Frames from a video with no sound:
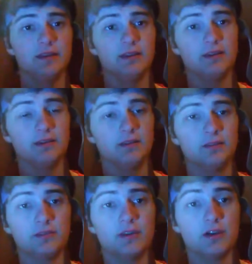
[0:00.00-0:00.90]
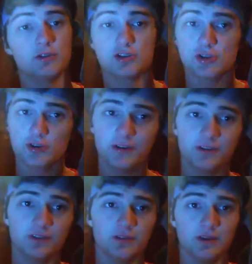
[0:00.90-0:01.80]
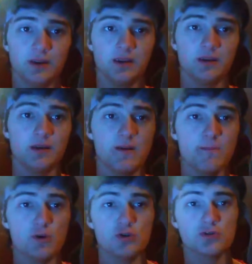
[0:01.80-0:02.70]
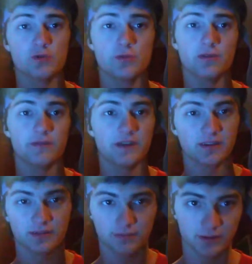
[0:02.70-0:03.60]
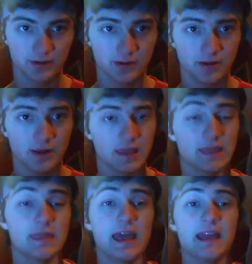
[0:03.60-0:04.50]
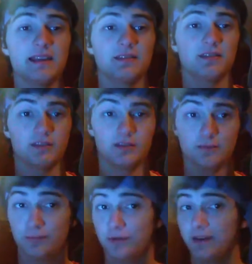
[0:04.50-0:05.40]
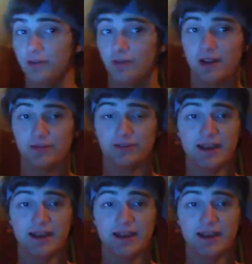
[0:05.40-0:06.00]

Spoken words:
is unsureness and emotional investment. That is the breeding grounds.